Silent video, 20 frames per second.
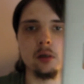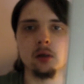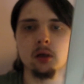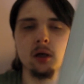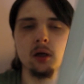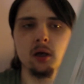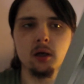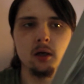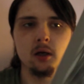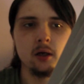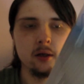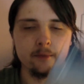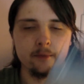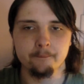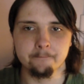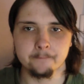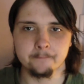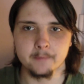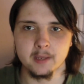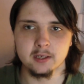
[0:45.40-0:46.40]
I
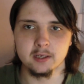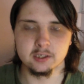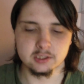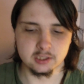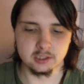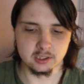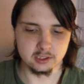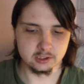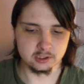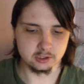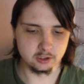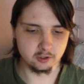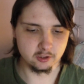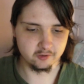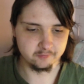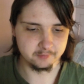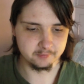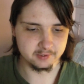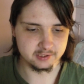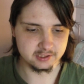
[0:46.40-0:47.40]
just like to start off
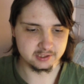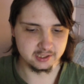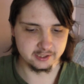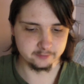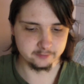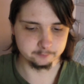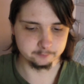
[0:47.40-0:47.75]
by saying,